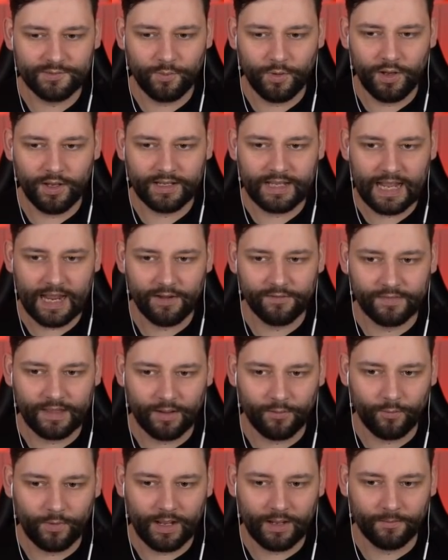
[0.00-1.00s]
work out
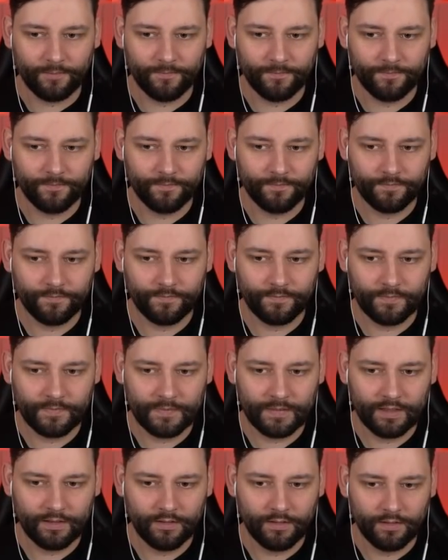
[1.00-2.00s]
that well.
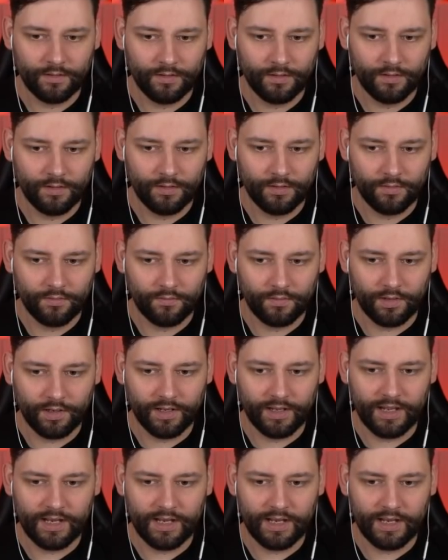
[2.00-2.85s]
Right,